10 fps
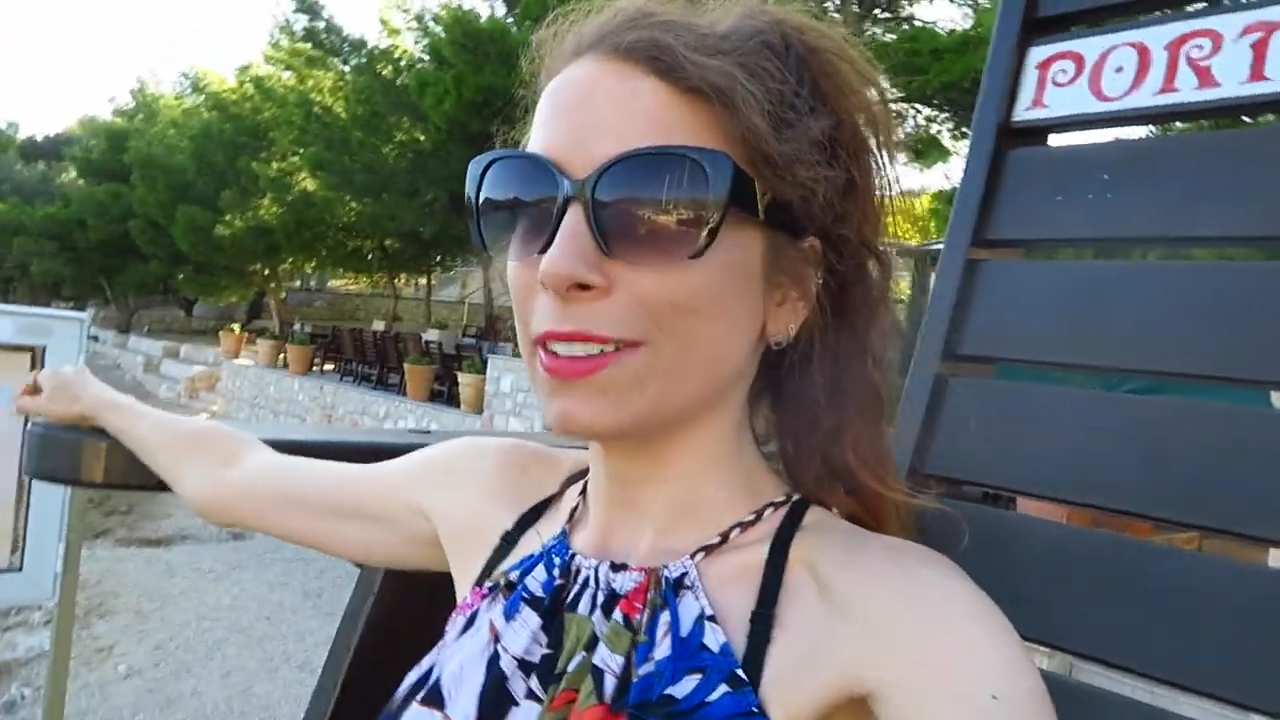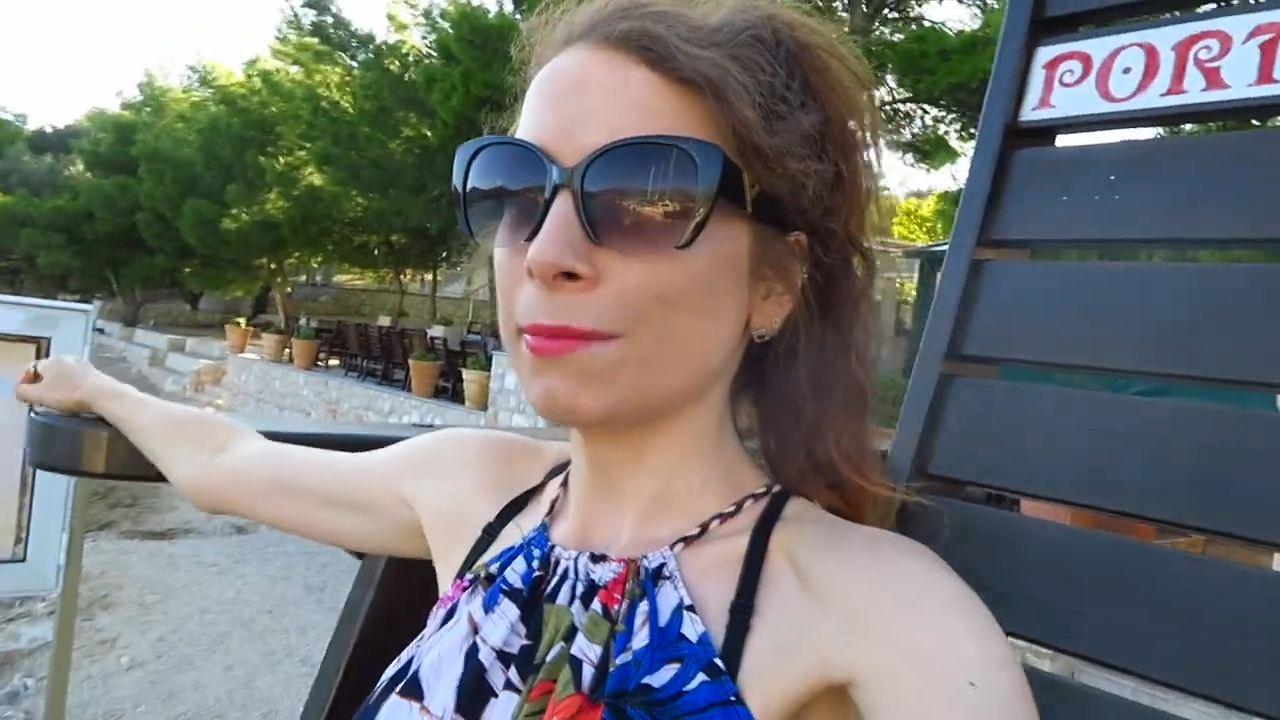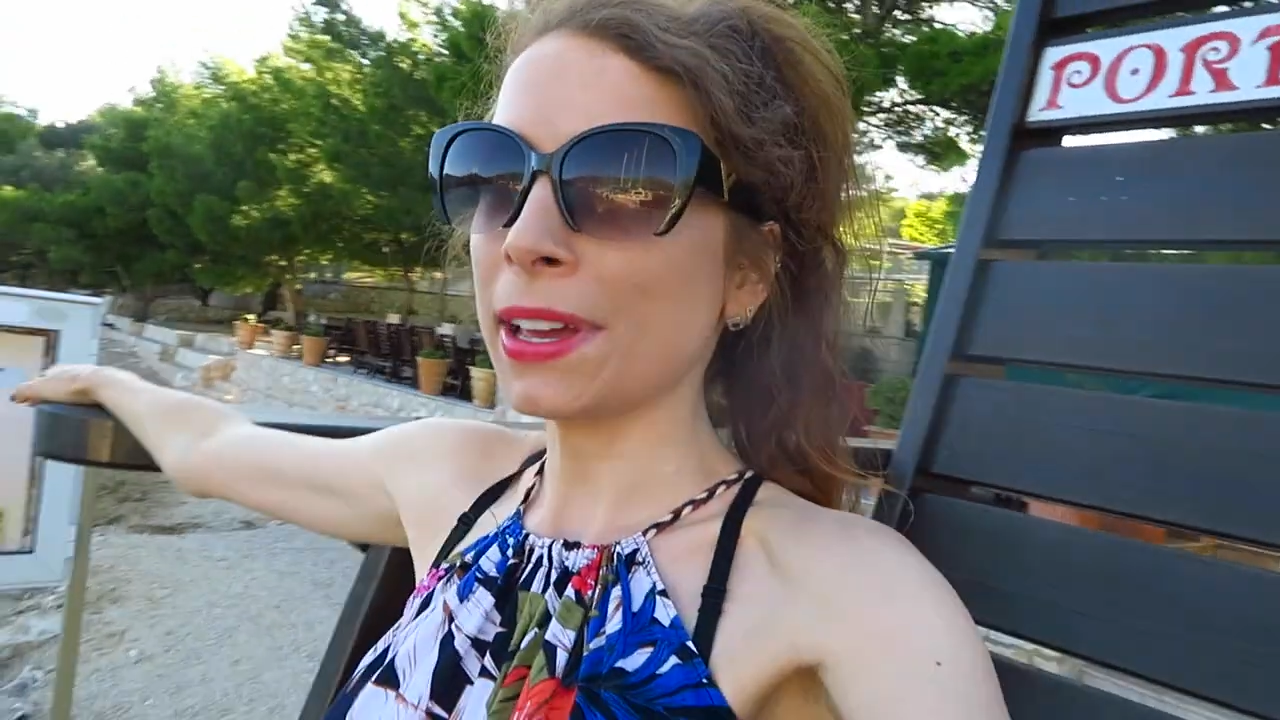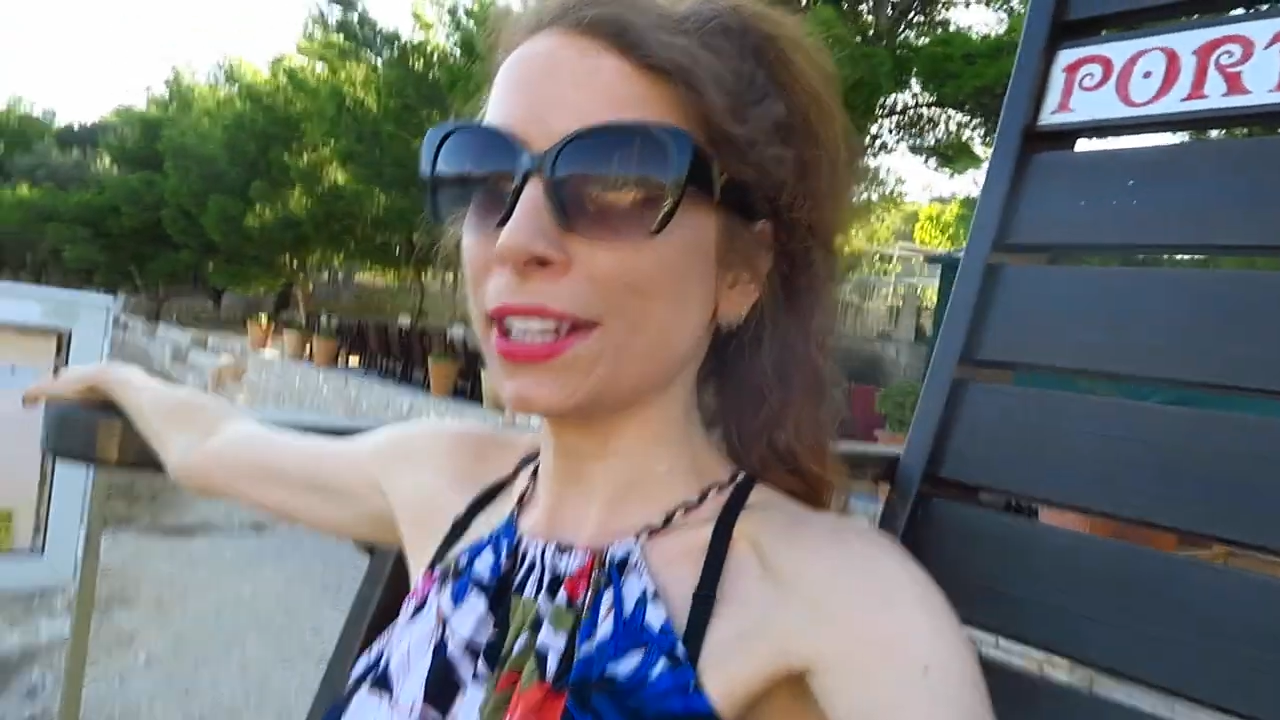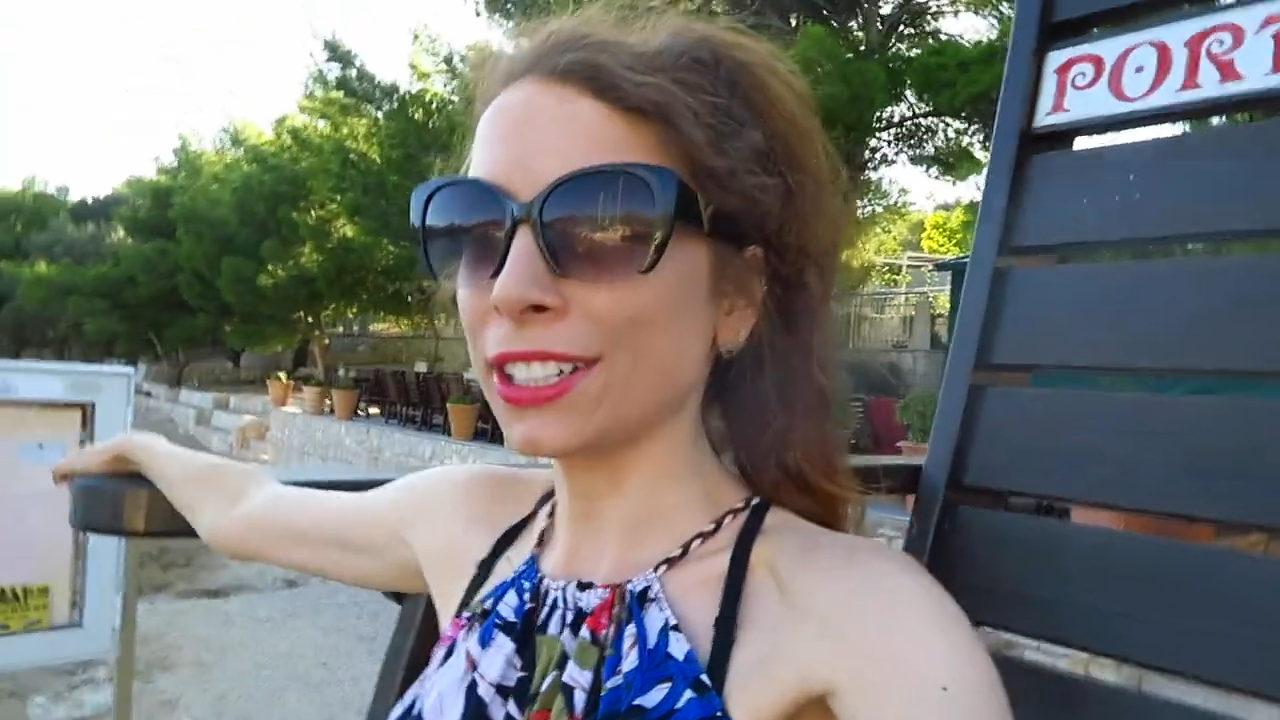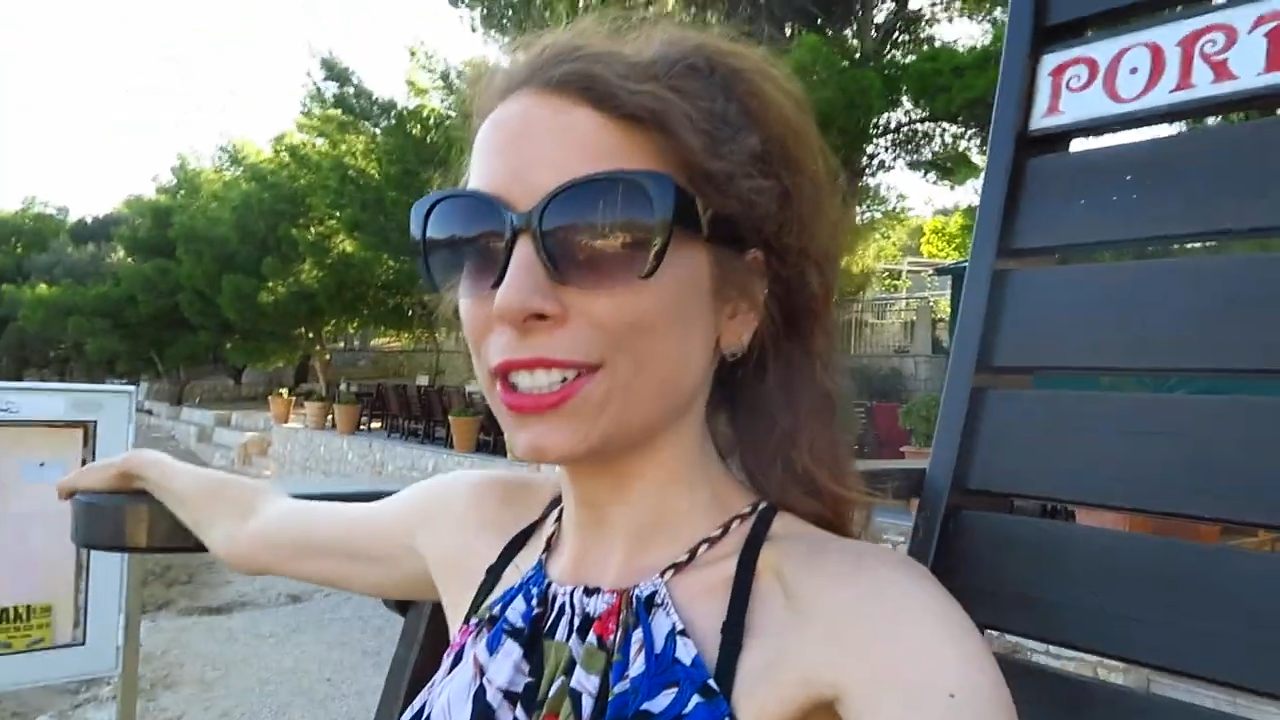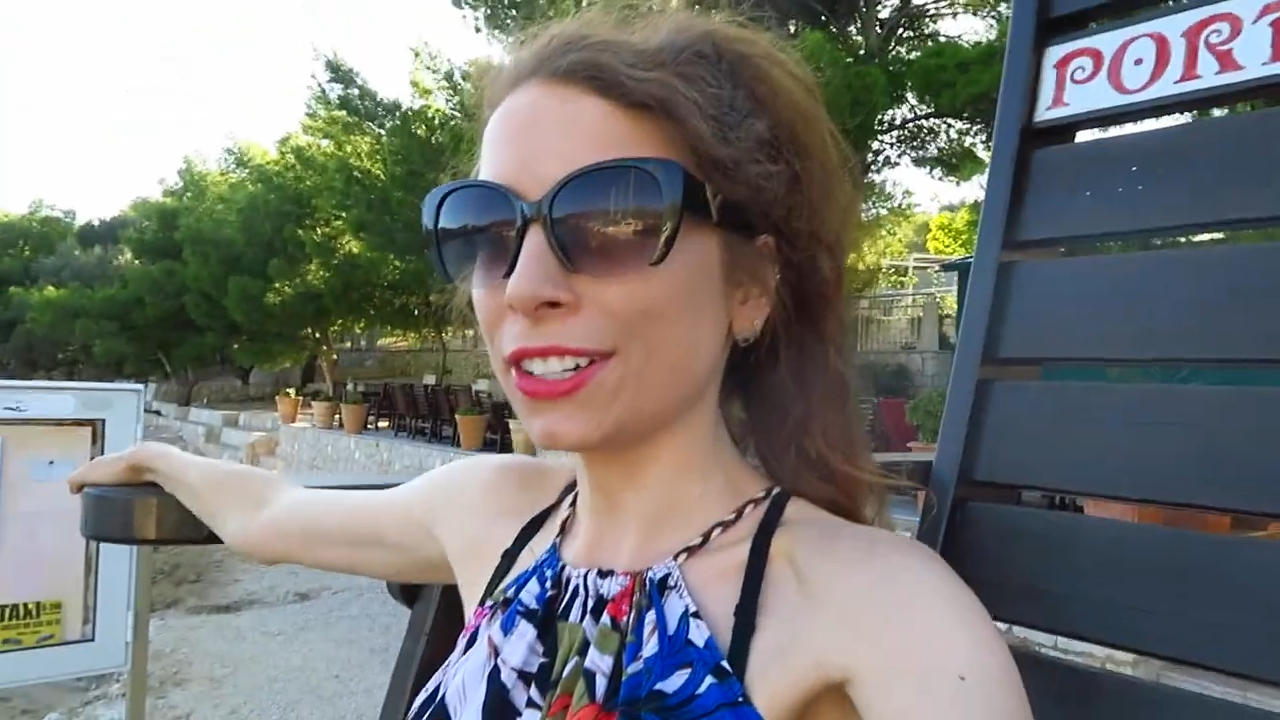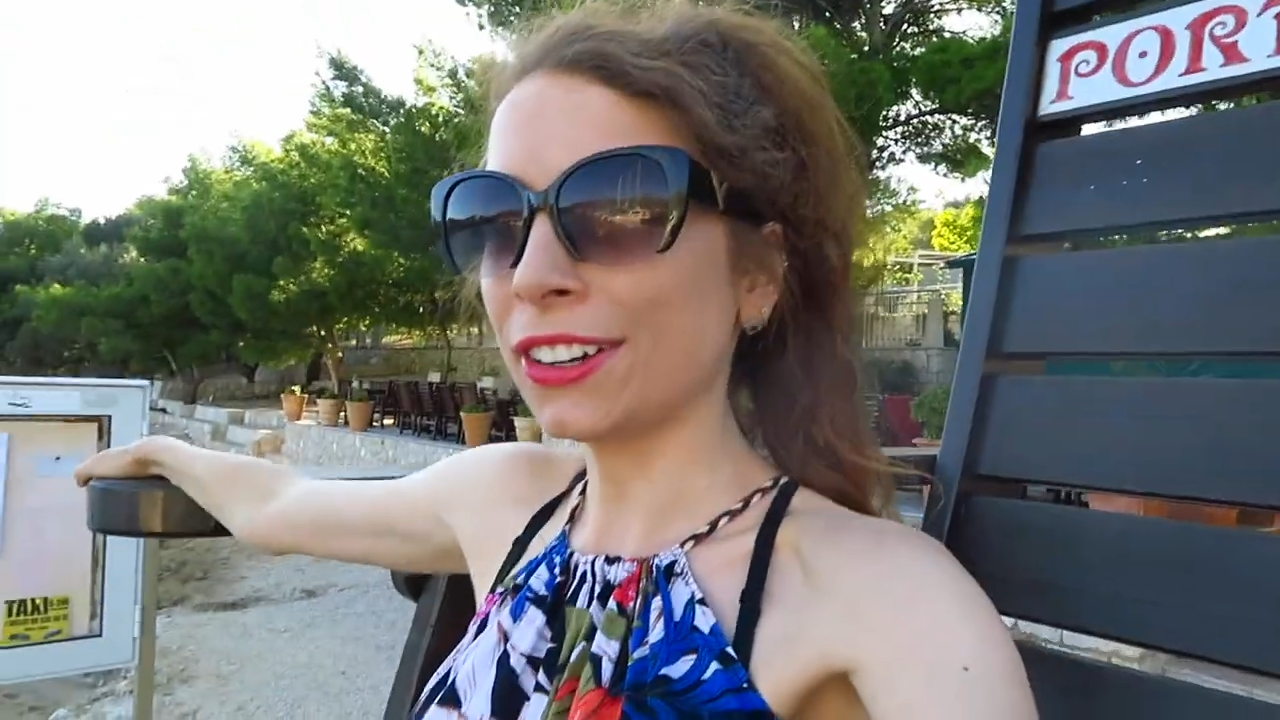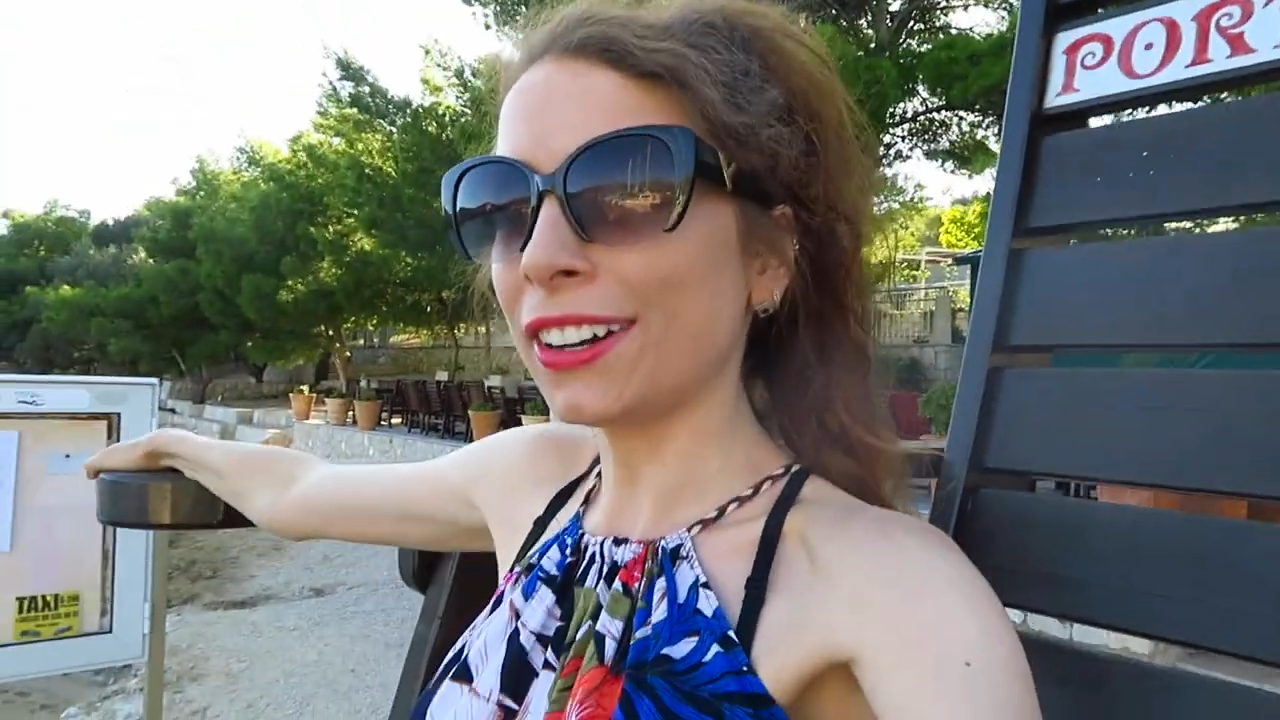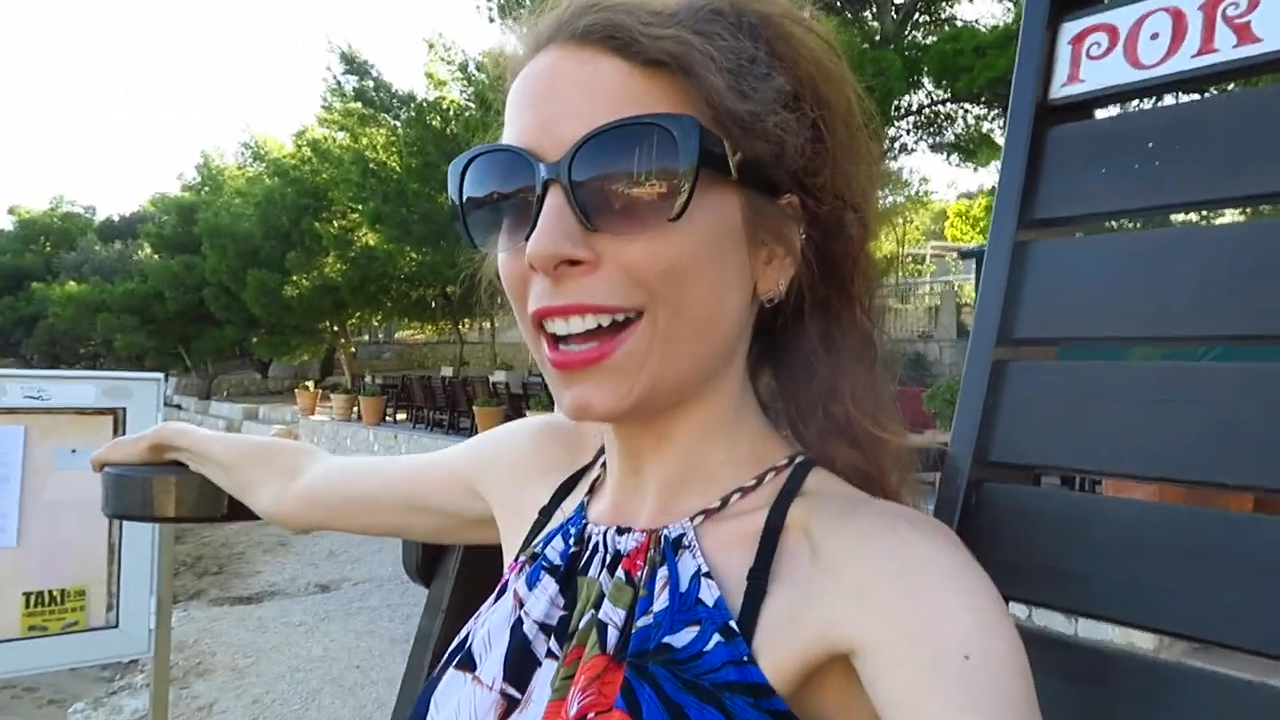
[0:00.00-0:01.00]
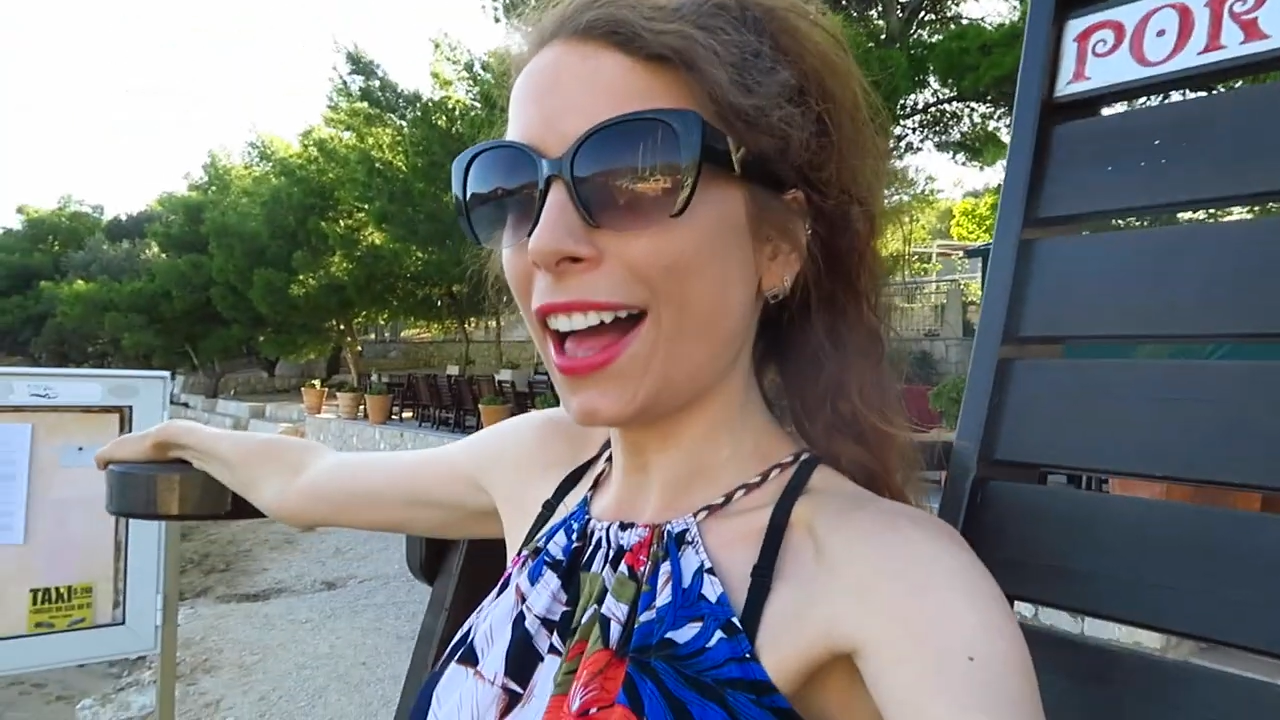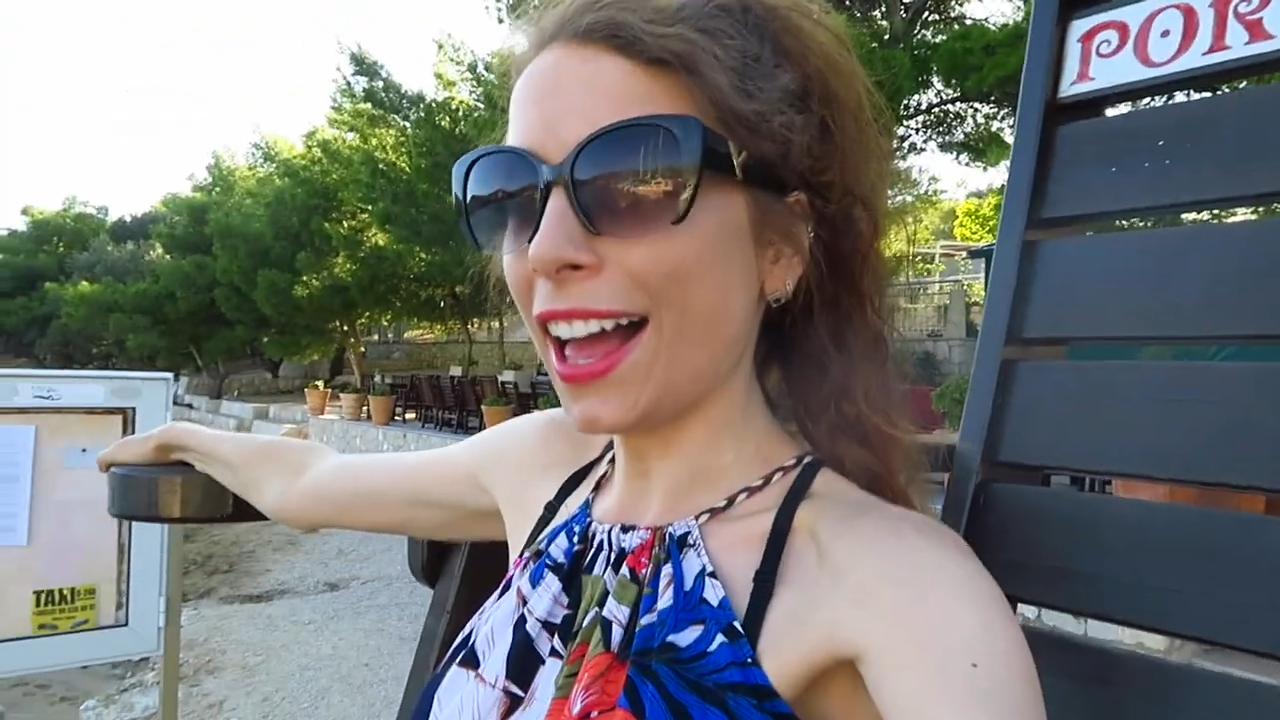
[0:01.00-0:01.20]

make sure